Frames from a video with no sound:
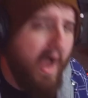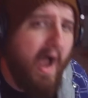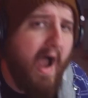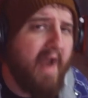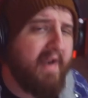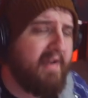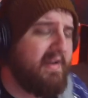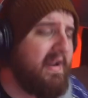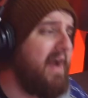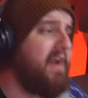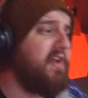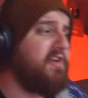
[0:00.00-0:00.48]
I
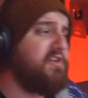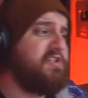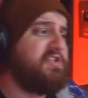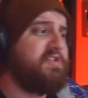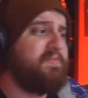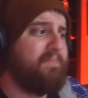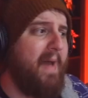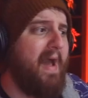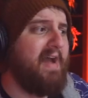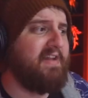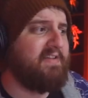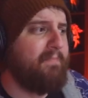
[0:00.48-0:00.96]
did not
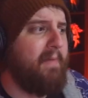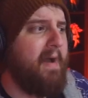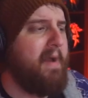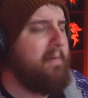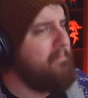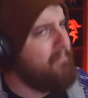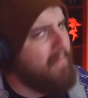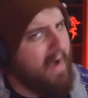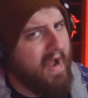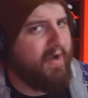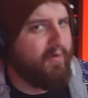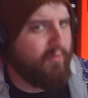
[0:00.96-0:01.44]
expect my
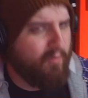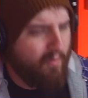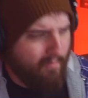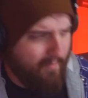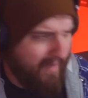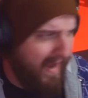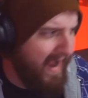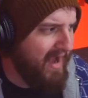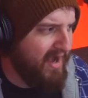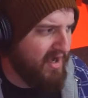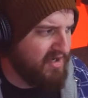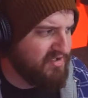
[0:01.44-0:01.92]

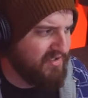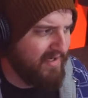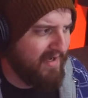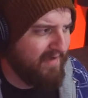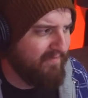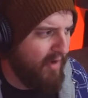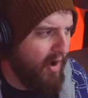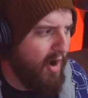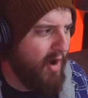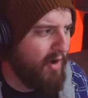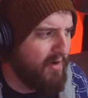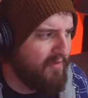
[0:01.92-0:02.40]
micromanaging
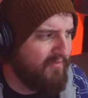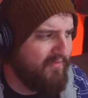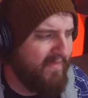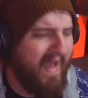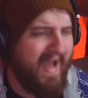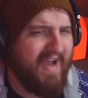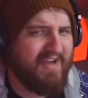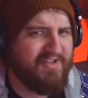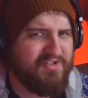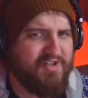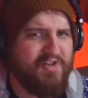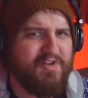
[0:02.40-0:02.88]
of
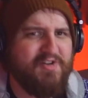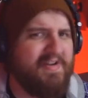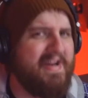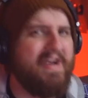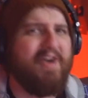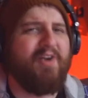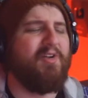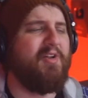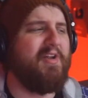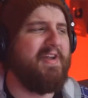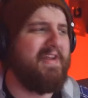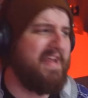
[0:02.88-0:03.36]
artifacts to
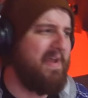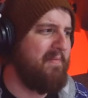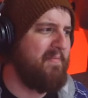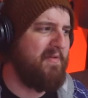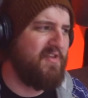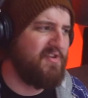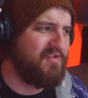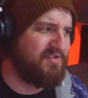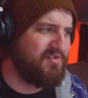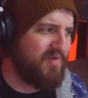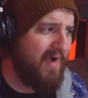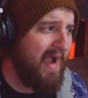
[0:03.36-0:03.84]
nearly give me
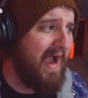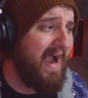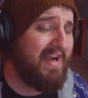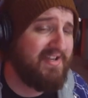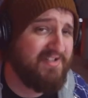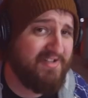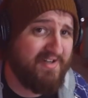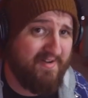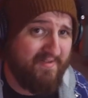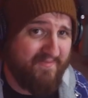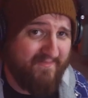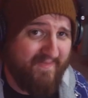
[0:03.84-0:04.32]
this
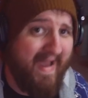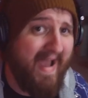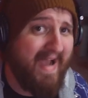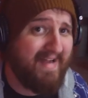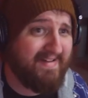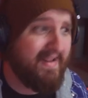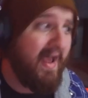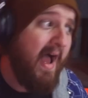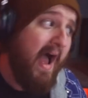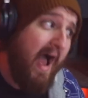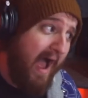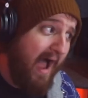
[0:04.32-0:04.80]
traction. In
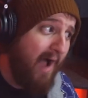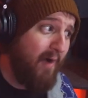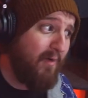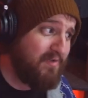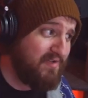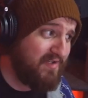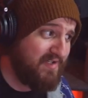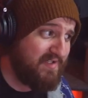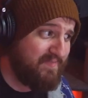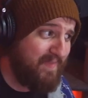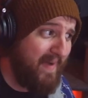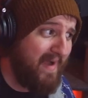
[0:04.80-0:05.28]
fact, I
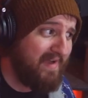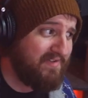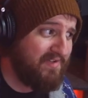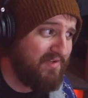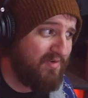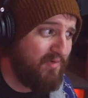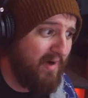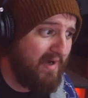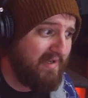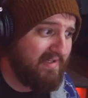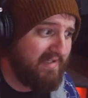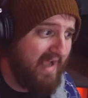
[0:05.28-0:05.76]
was expecting
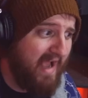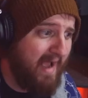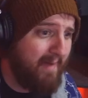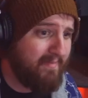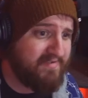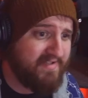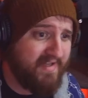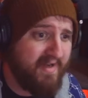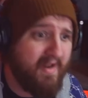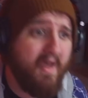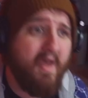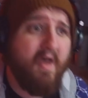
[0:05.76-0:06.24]
quite the
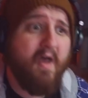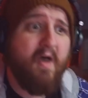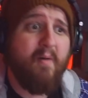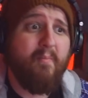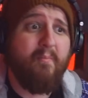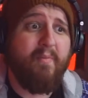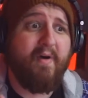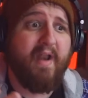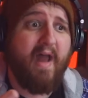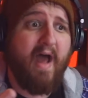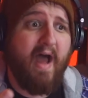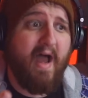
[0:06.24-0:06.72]
opposite,
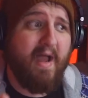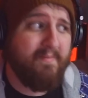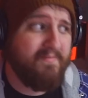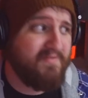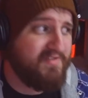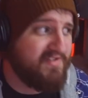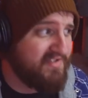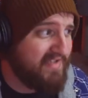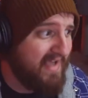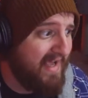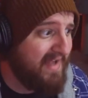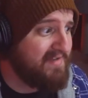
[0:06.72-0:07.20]
but I'm
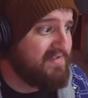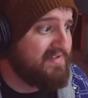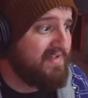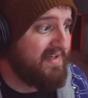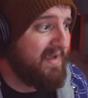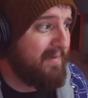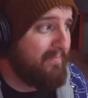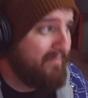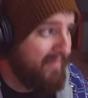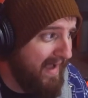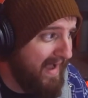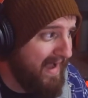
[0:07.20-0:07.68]

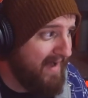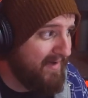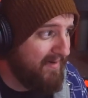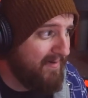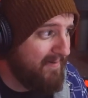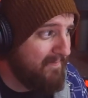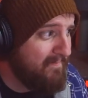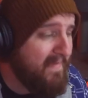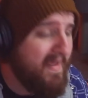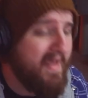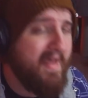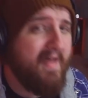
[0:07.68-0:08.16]
sensing a
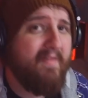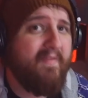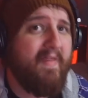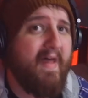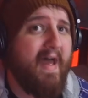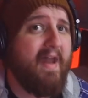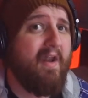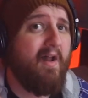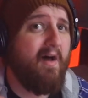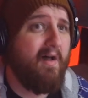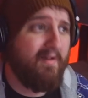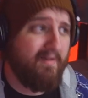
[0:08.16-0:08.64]
pattern
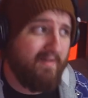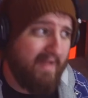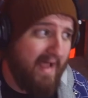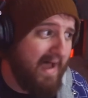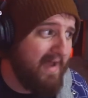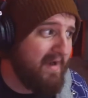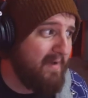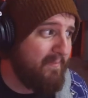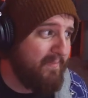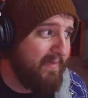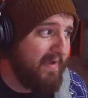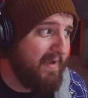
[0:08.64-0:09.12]
that a
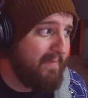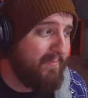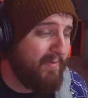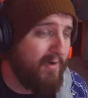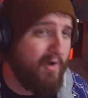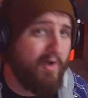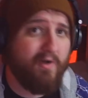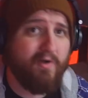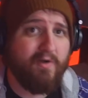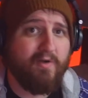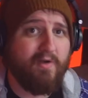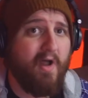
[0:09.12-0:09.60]
lot of
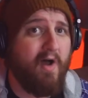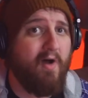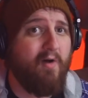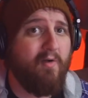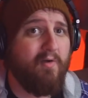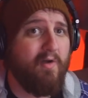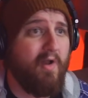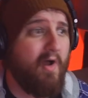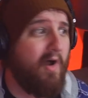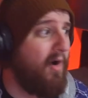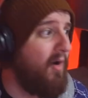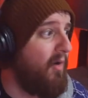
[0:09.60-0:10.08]
people
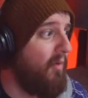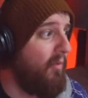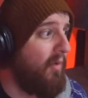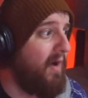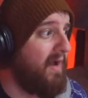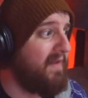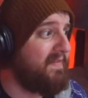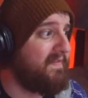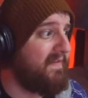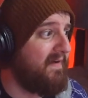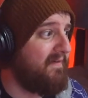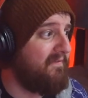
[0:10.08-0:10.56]
don't know
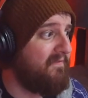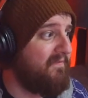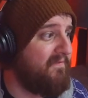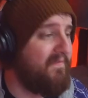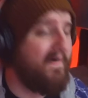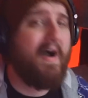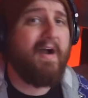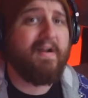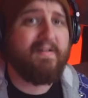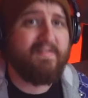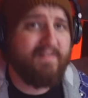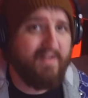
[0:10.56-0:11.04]
what the
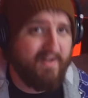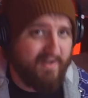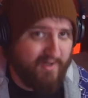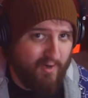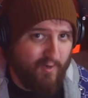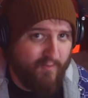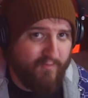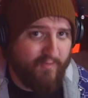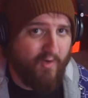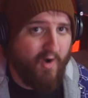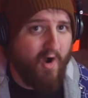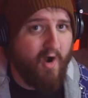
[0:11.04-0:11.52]
fuck to
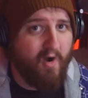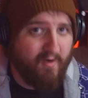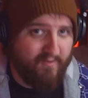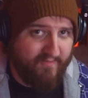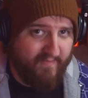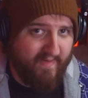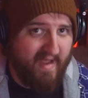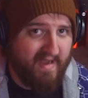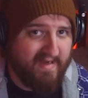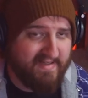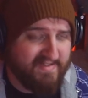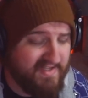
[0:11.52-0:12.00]
do for
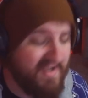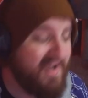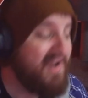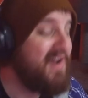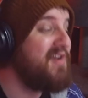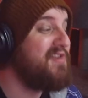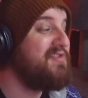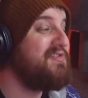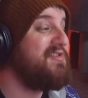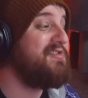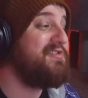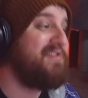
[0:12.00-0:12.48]
artifacts.
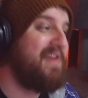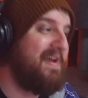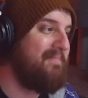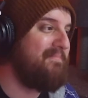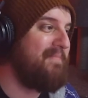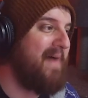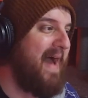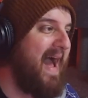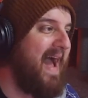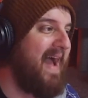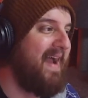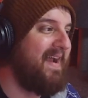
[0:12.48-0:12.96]
So sit
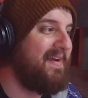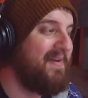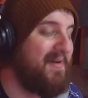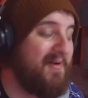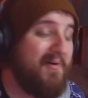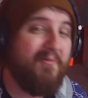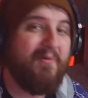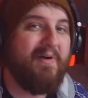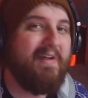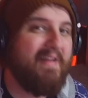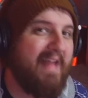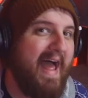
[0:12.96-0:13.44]
back,
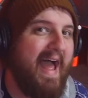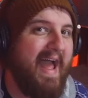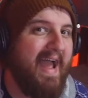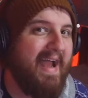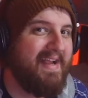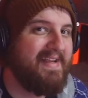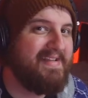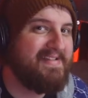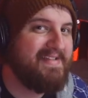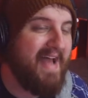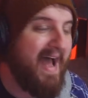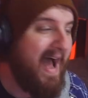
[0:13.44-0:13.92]

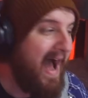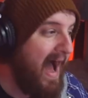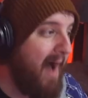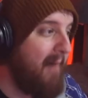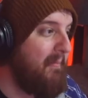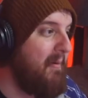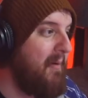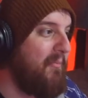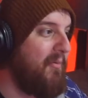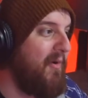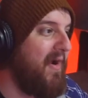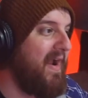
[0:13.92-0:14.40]
relax.
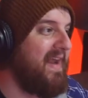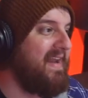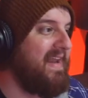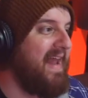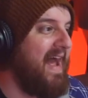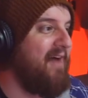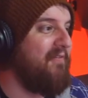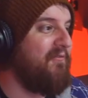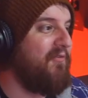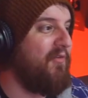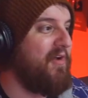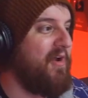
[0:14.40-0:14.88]
I'm gonna break it
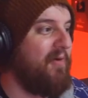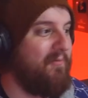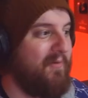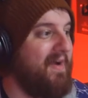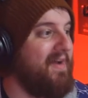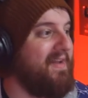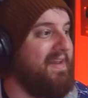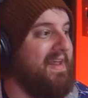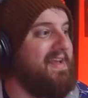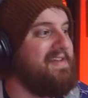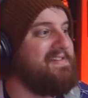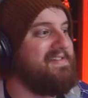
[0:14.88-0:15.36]
down for you
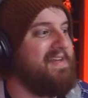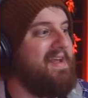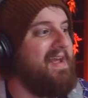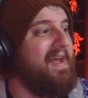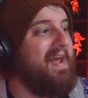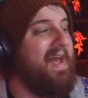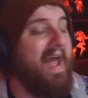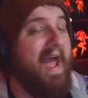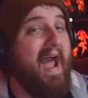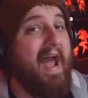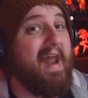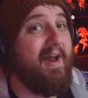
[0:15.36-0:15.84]
real easy,
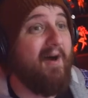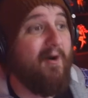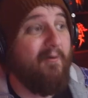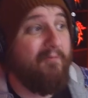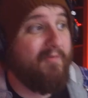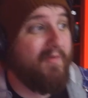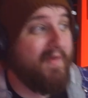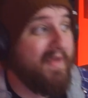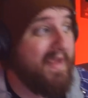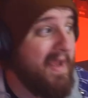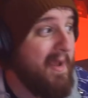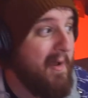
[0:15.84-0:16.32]
and
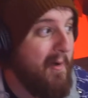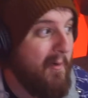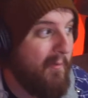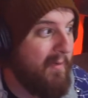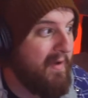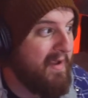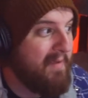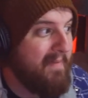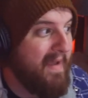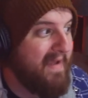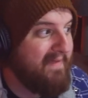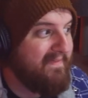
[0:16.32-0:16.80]
hopefully
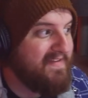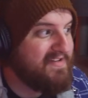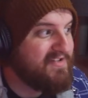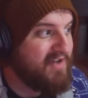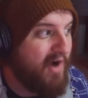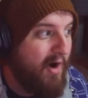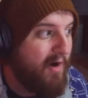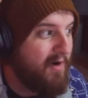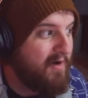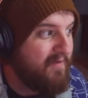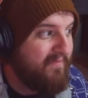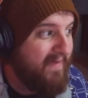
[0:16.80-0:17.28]
we can make these
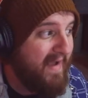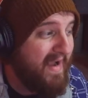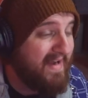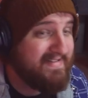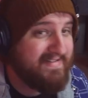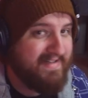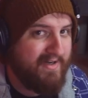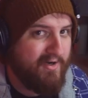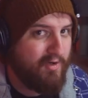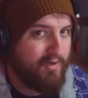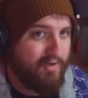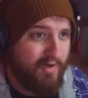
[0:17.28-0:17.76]

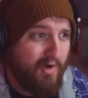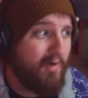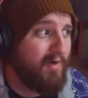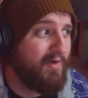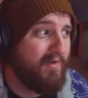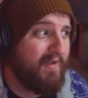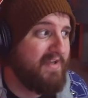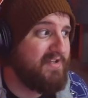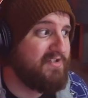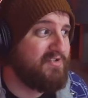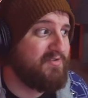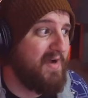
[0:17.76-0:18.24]
artifacts that are
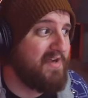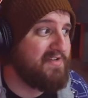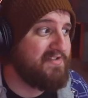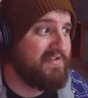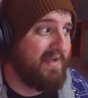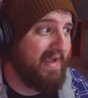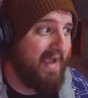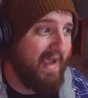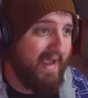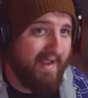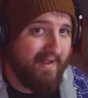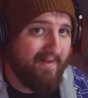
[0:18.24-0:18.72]
currently
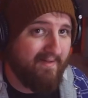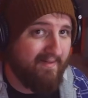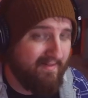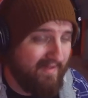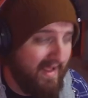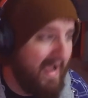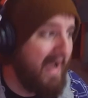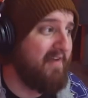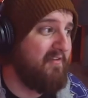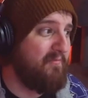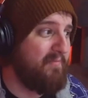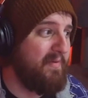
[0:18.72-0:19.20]
stressing a
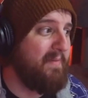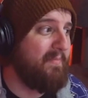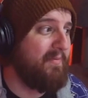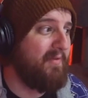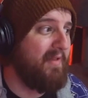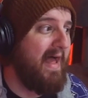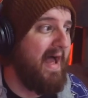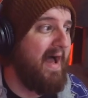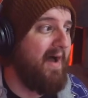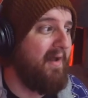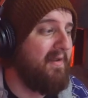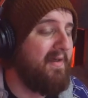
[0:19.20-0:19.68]
lot of
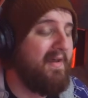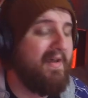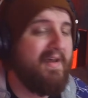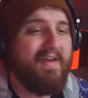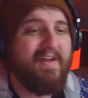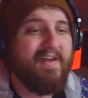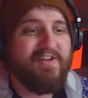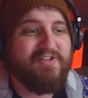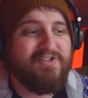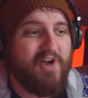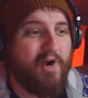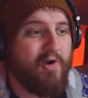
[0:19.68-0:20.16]
people out,
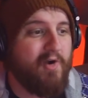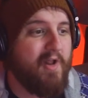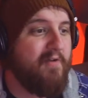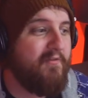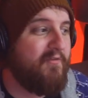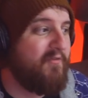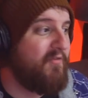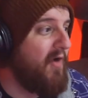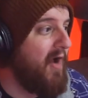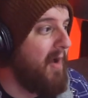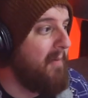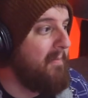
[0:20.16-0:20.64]
turn
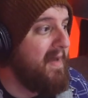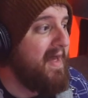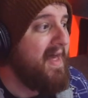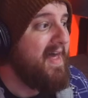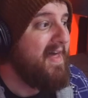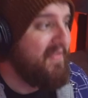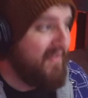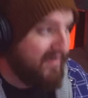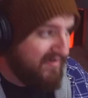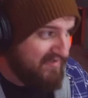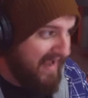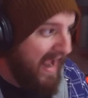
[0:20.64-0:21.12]
it from
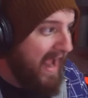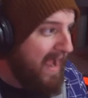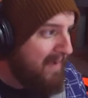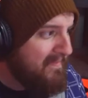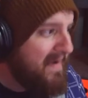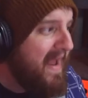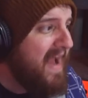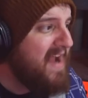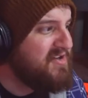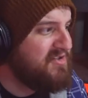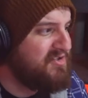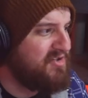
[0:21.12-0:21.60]
the
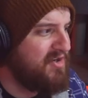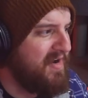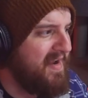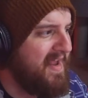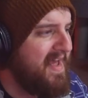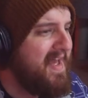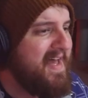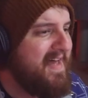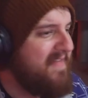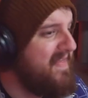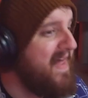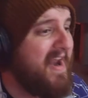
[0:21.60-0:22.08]

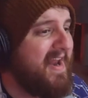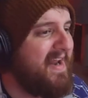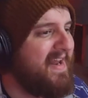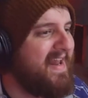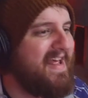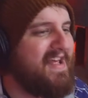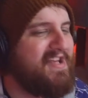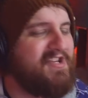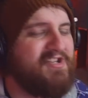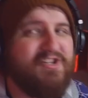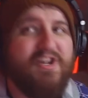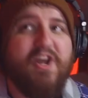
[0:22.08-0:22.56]
damnation that it
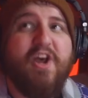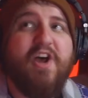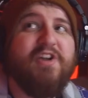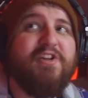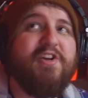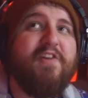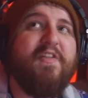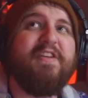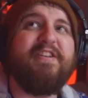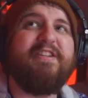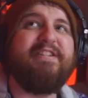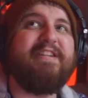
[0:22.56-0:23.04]
is
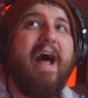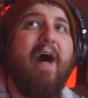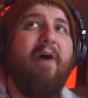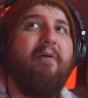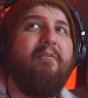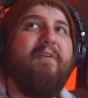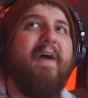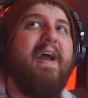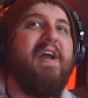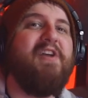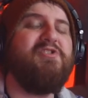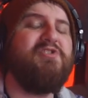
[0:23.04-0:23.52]
to the
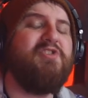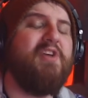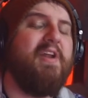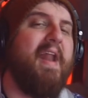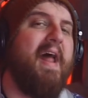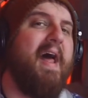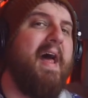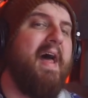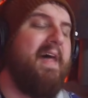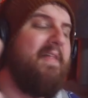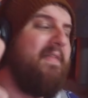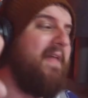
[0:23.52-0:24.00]

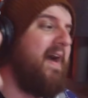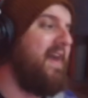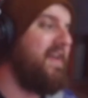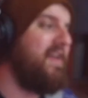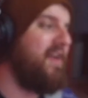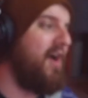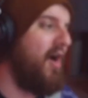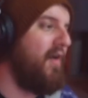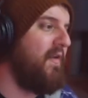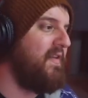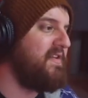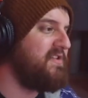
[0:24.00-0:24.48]
salvation that
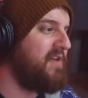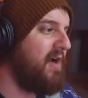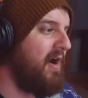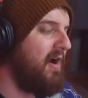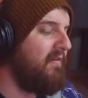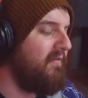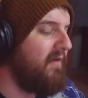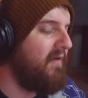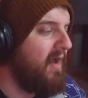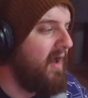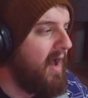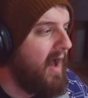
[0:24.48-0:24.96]
y'all
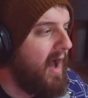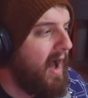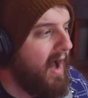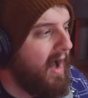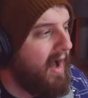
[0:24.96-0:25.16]
deserve.